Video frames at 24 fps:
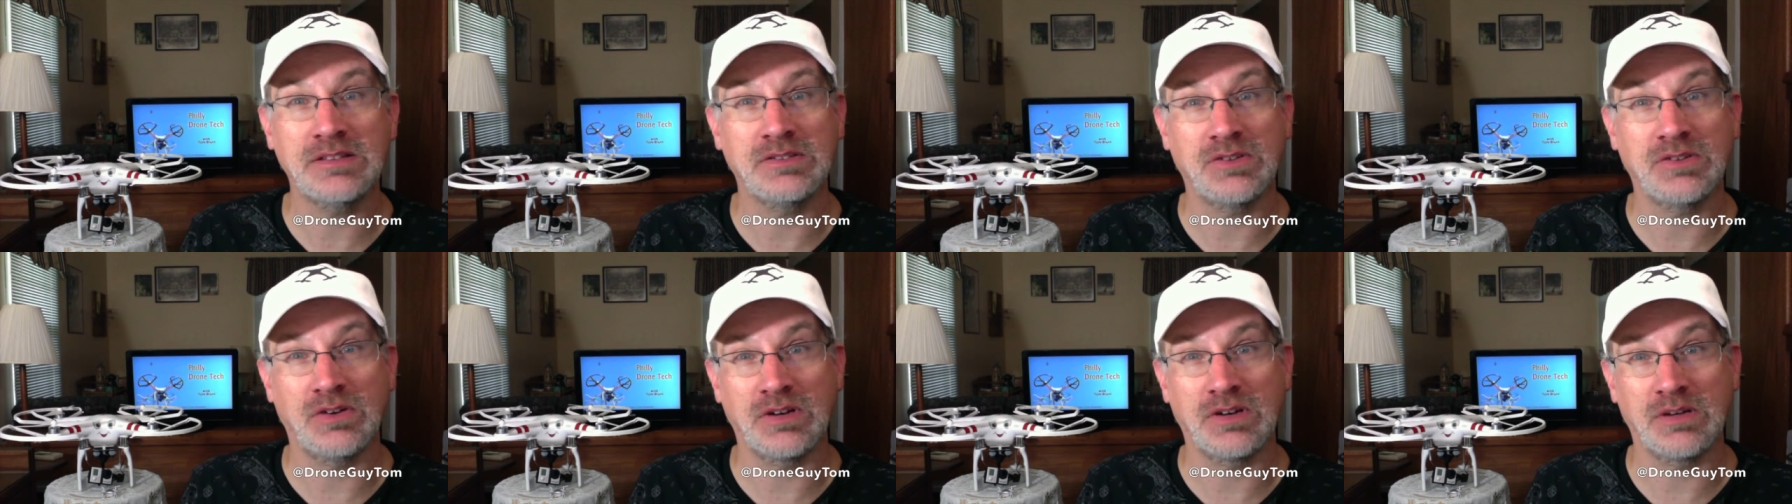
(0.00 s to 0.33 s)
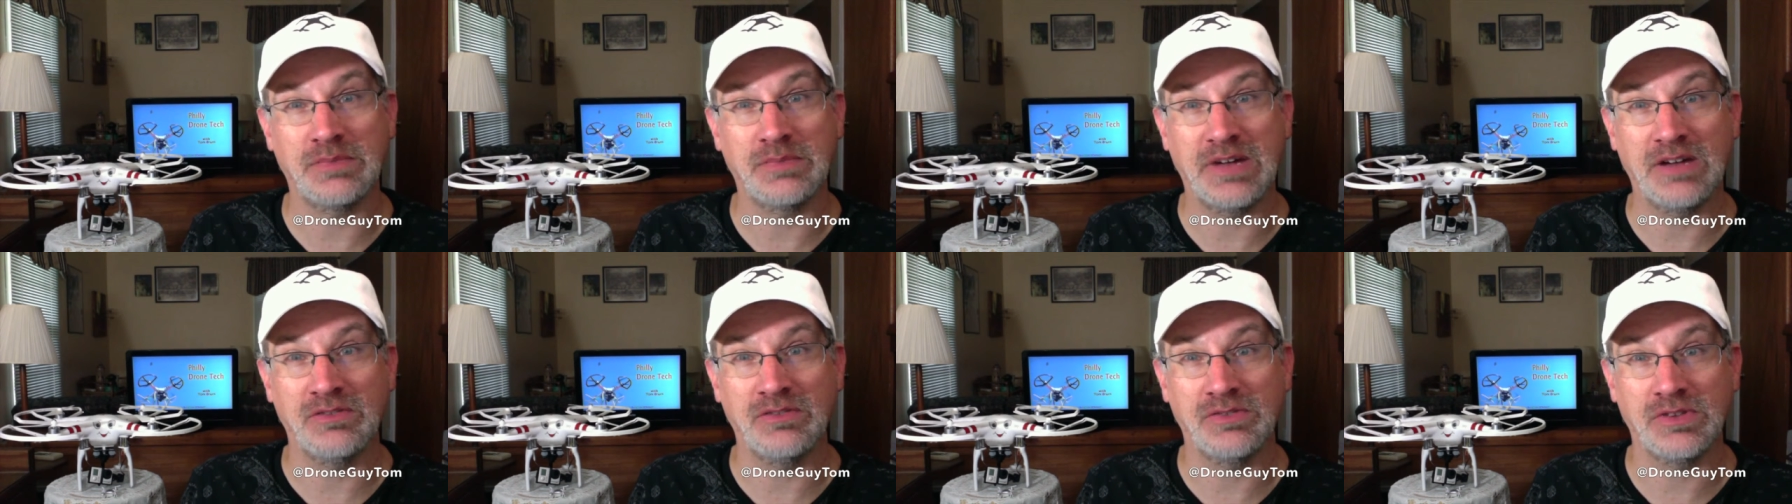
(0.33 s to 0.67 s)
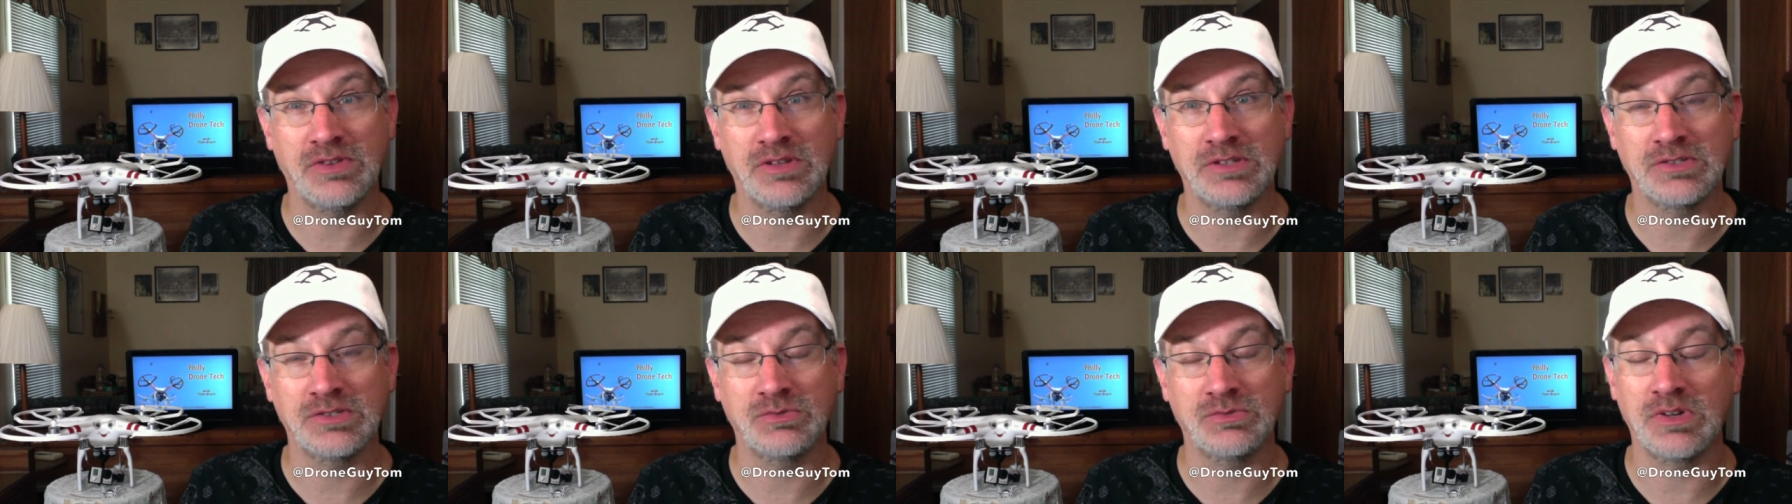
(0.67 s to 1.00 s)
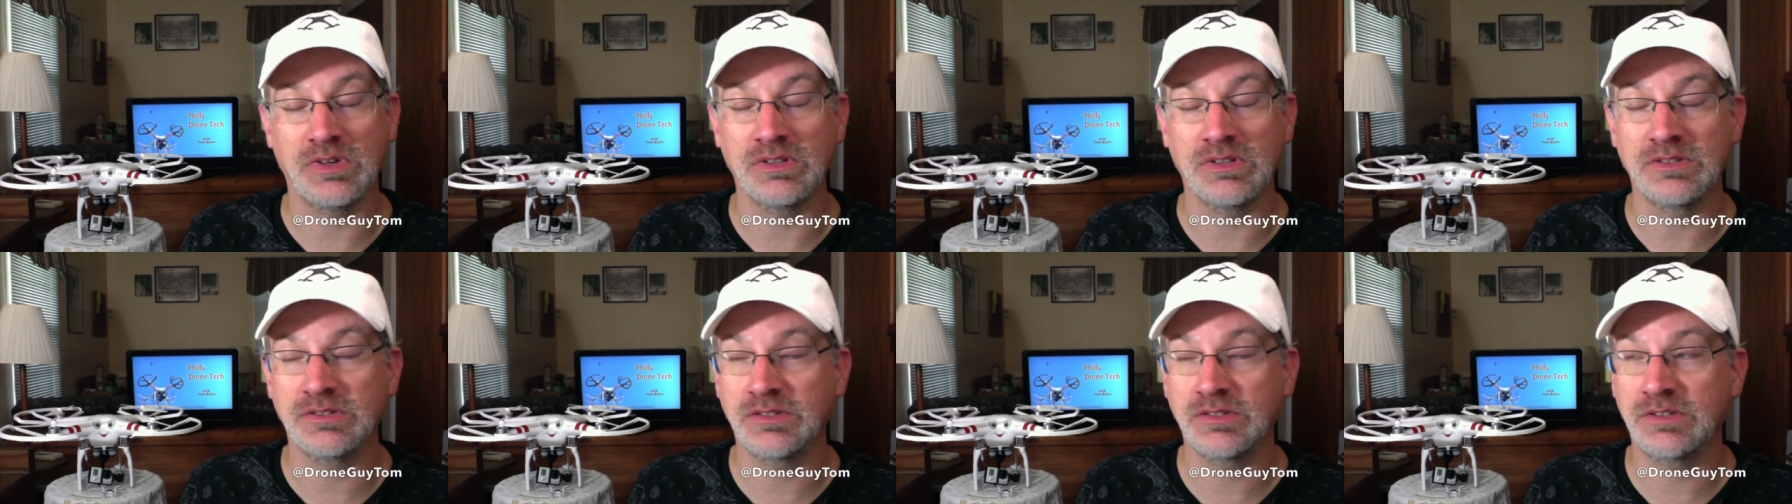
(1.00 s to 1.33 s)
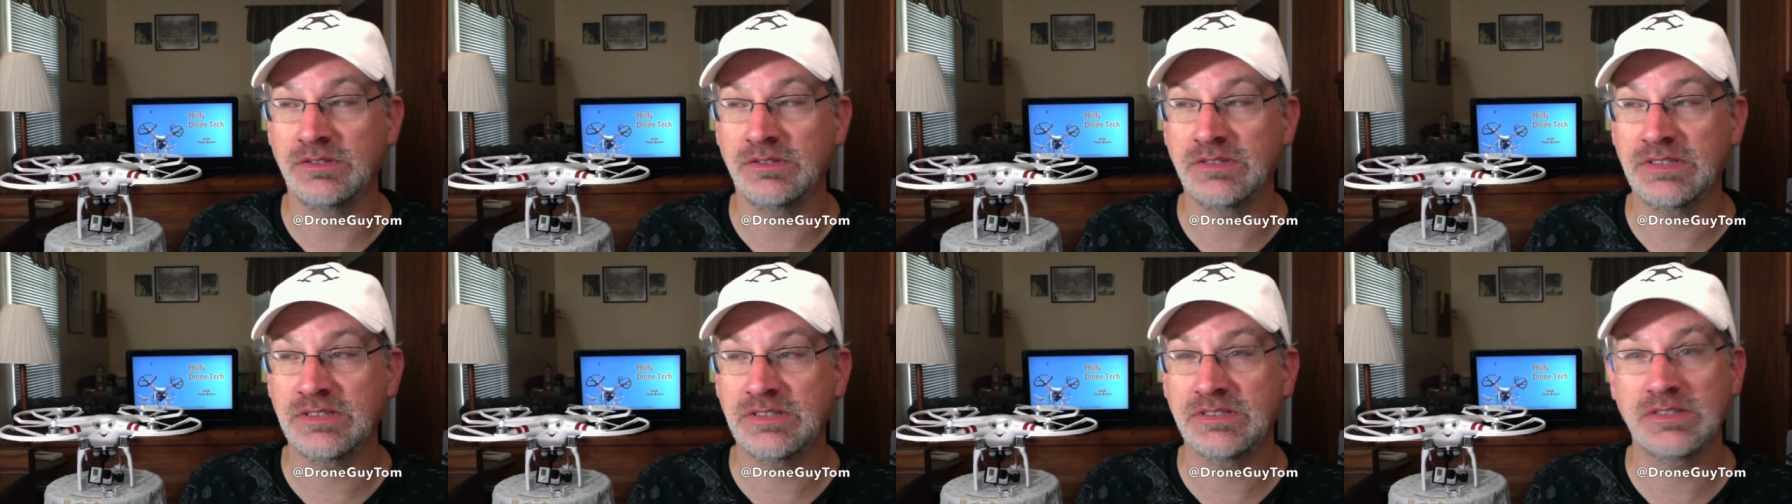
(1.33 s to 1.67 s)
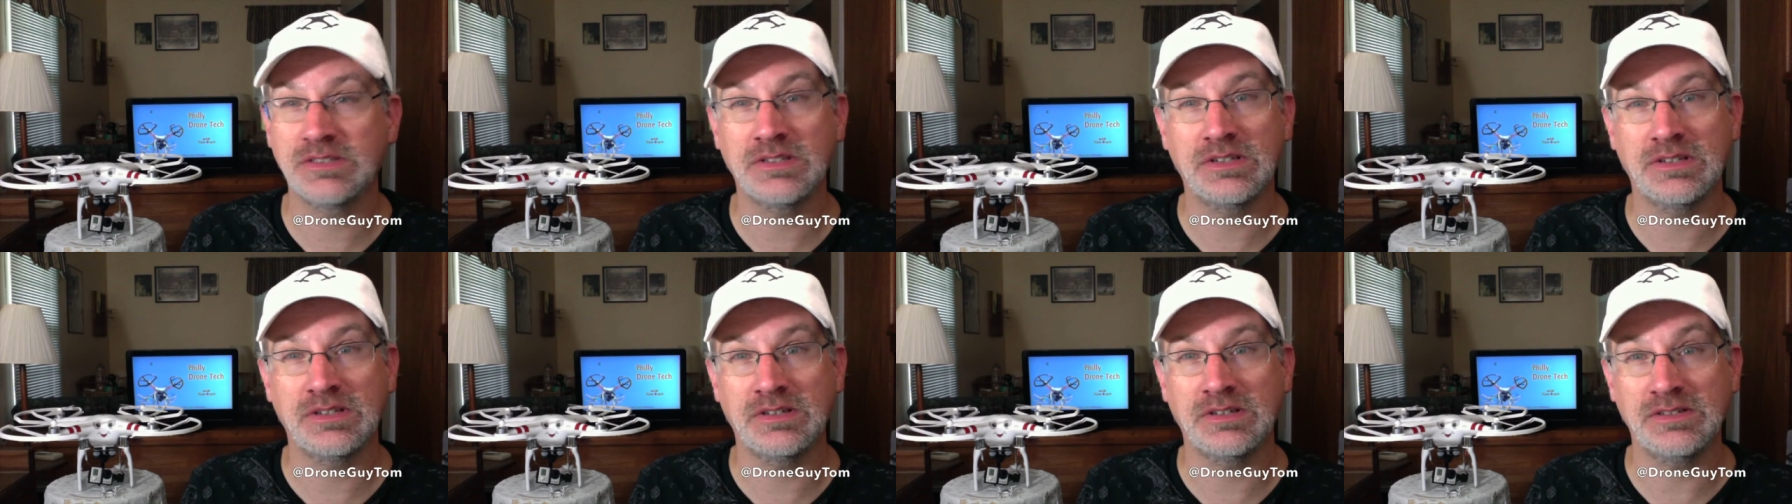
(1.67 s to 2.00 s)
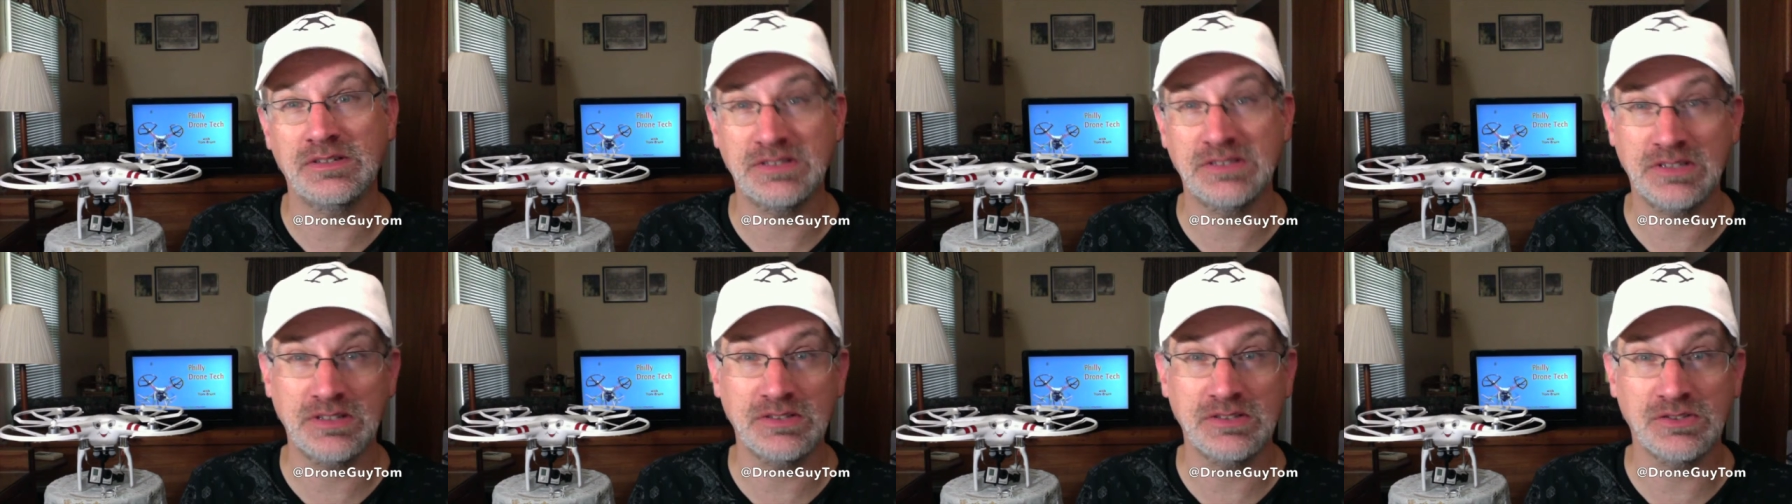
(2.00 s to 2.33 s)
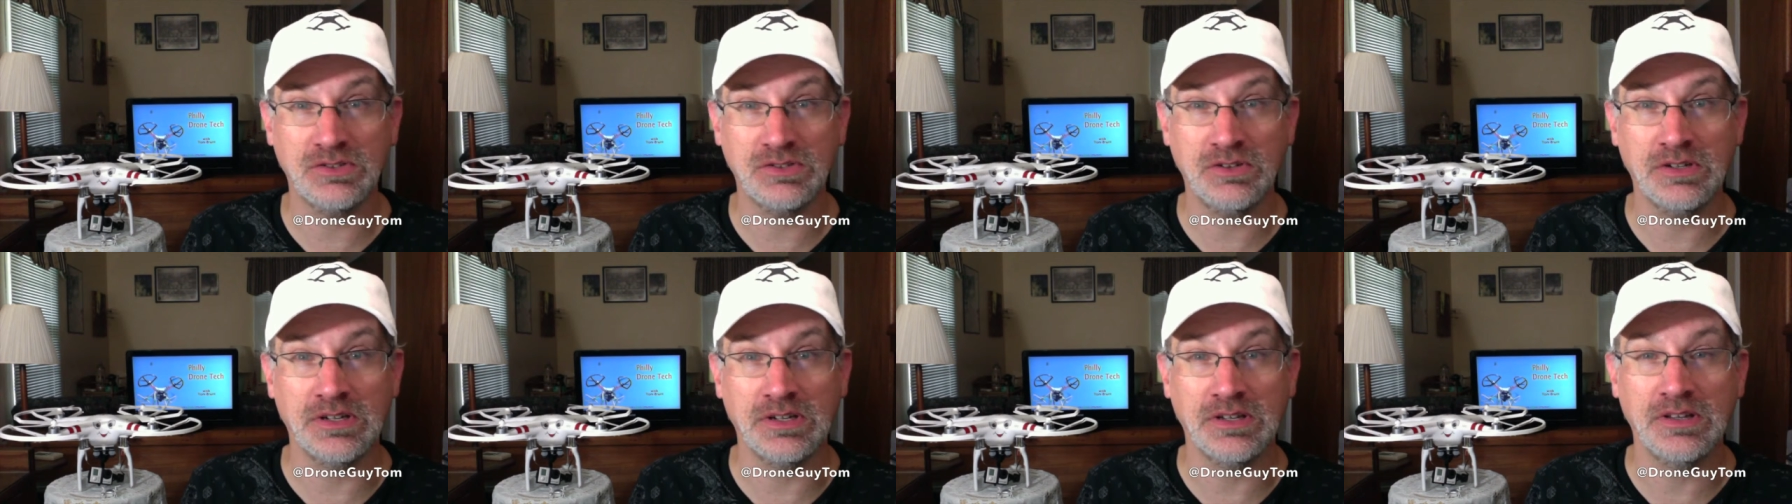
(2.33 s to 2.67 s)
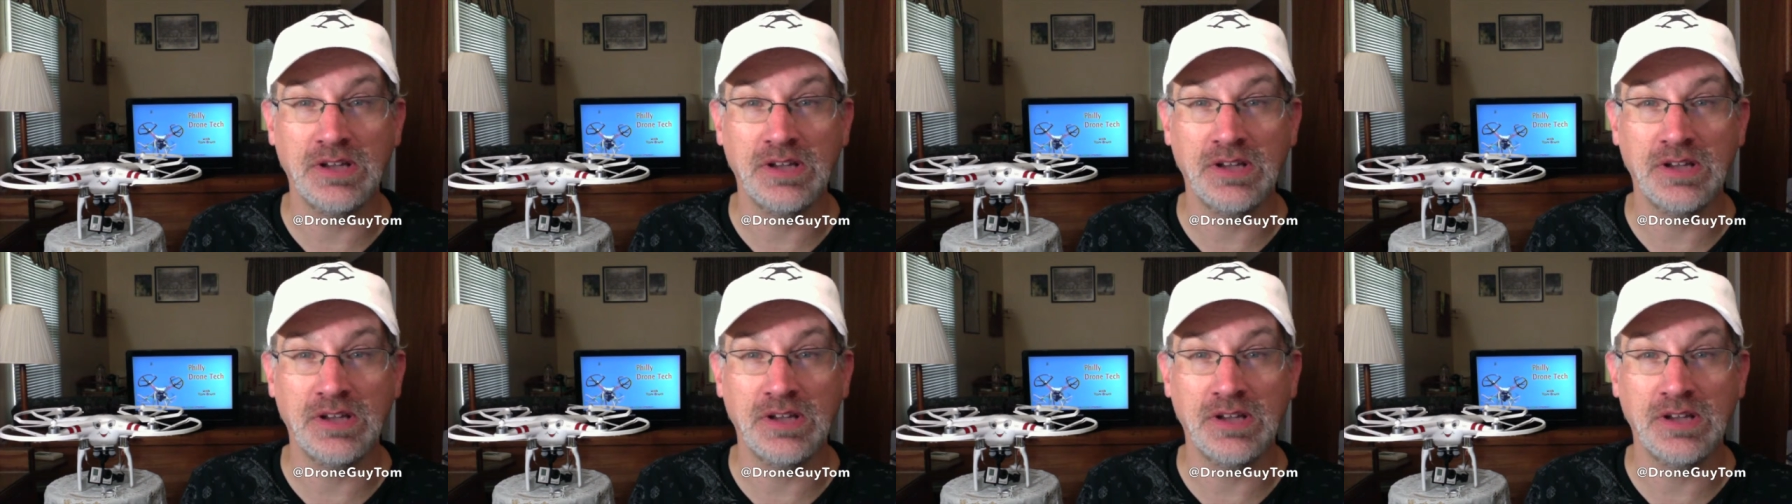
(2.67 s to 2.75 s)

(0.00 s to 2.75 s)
to talk about for this one. So let's get started.